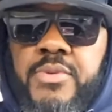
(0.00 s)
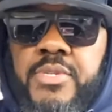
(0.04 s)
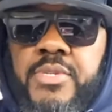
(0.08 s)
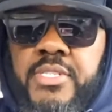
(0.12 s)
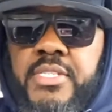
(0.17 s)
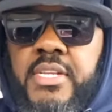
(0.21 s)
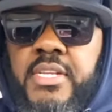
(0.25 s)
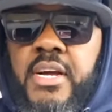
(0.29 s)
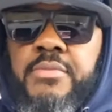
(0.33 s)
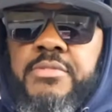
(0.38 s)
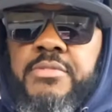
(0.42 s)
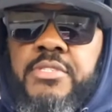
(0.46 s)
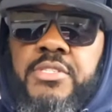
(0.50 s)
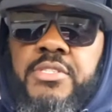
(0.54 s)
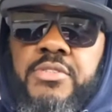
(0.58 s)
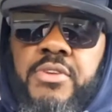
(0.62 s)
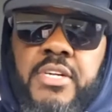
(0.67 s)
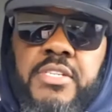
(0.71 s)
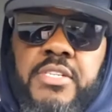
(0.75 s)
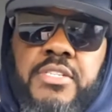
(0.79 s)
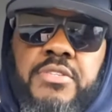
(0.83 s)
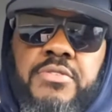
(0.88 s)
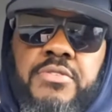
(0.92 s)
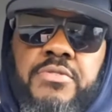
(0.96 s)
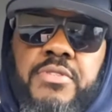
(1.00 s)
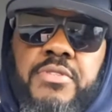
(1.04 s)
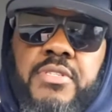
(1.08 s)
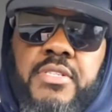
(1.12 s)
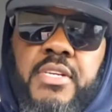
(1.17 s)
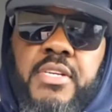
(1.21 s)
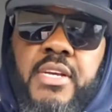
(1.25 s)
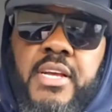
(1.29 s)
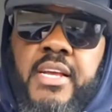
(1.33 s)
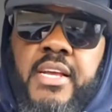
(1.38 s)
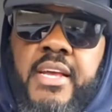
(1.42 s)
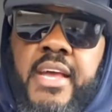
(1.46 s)
was dumpster truck juice,
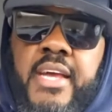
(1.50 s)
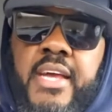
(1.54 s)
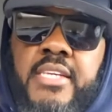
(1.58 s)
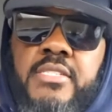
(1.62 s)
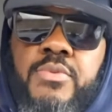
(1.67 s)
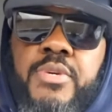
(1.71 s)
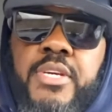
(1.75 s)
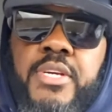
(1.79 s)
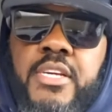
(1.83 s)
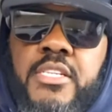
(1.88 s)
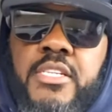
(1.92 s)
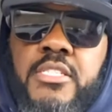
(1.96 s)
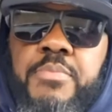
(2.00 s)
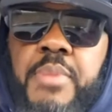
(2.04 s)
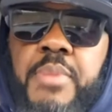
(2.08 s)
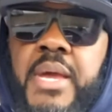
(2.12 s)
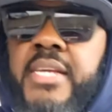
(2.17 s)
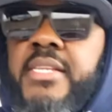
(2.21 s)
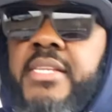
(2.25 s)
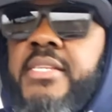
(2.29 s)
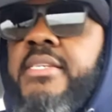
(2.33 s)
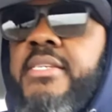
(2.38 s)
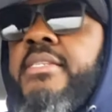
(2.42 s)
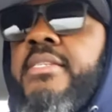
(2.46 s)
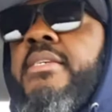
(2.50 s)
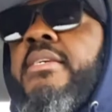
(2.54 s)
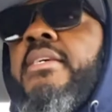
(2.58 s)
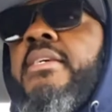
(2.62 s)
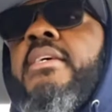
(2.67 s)
uh, as we expected.